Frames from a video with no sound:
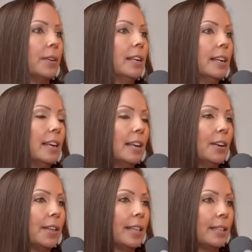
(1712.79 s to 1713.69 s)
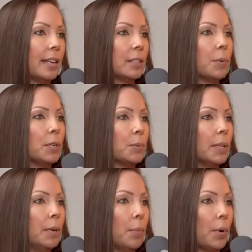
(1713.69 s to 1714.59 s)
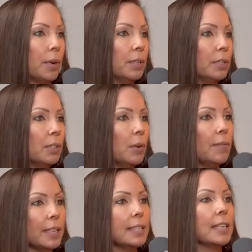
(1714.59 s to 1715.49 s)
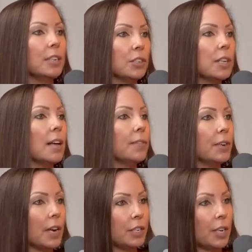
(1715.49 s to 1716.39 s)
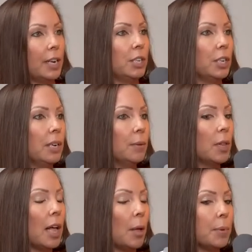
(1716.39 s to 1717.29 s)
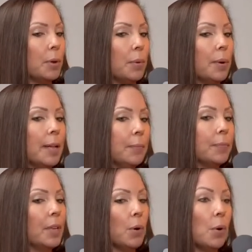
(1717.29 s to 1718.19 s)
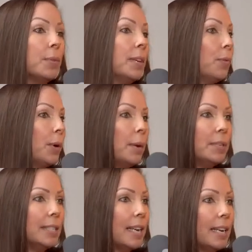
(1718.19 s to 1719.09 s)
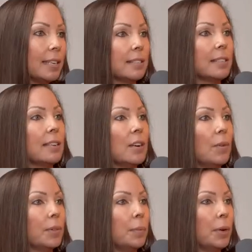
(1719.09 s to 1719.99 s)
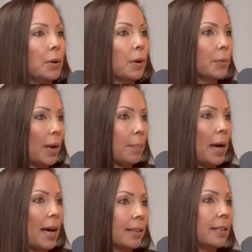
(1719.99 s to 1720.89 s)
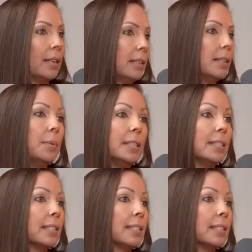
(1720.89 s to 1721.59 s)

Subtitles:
And, I think that's where it's really important. So investing in yourself and your education, it will help you, hopefully avoid mistakes, hopefully put you on the right path to be